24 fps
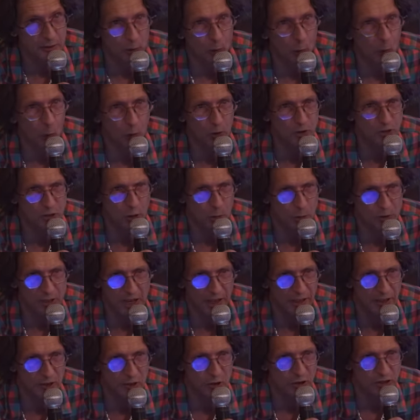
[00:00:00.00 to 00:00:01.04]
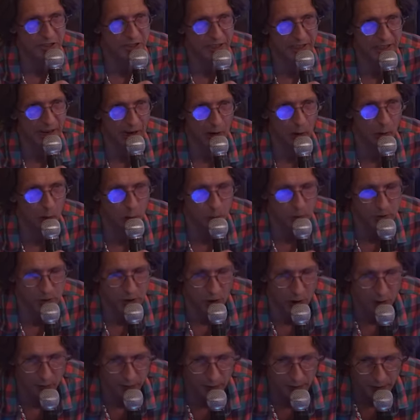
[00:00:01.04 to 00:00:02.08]
you know, also dangerous to get hold
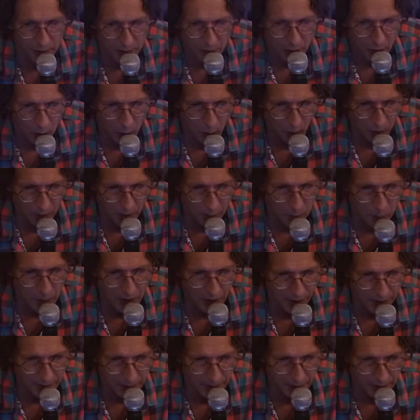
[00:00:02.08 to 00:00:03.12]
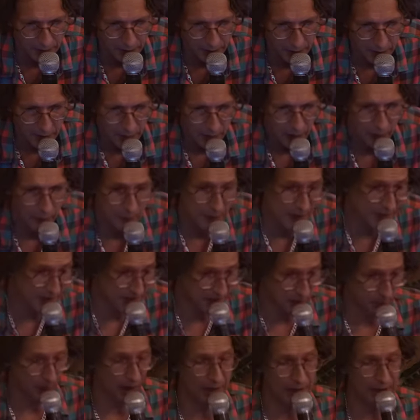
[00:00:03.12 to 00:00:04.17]
of and all of the mining. And this
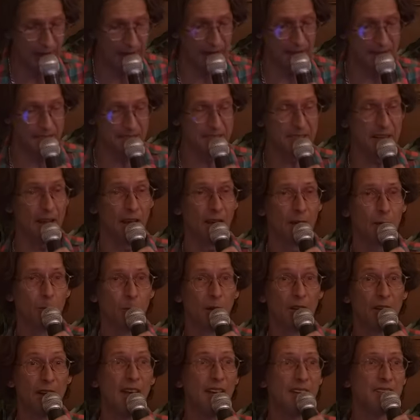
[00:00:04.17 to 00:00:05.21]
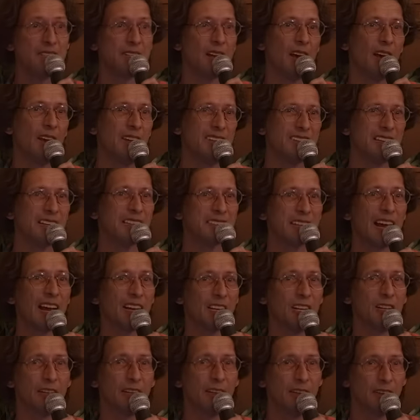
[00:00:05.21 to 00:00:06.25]
is my laser. My laser is
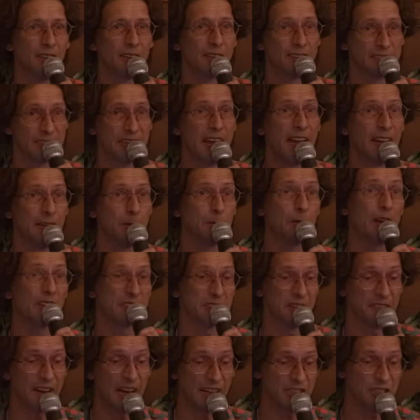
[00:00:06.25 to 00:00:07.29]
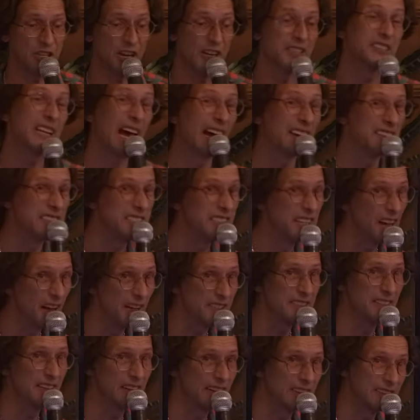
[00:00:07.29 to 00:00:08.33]
exactly the same as a fasces and
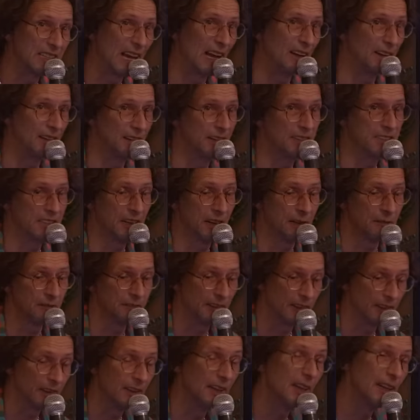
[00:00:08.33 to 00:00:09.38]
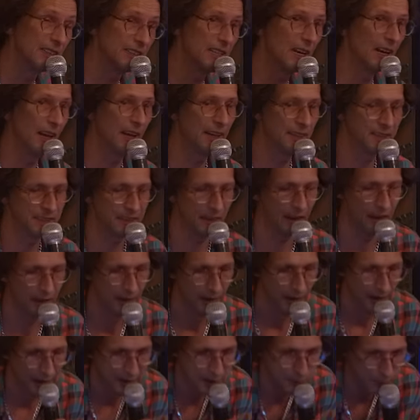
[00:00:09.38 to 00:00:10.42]
does exactly the same thing. It's a laser.
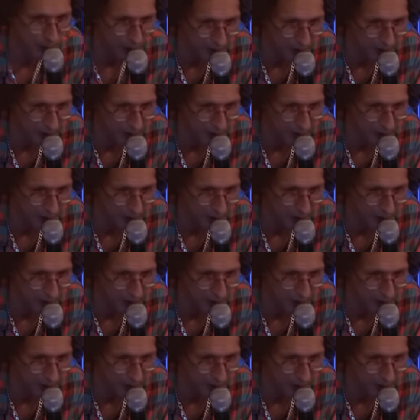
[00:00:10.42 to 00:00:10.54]
It's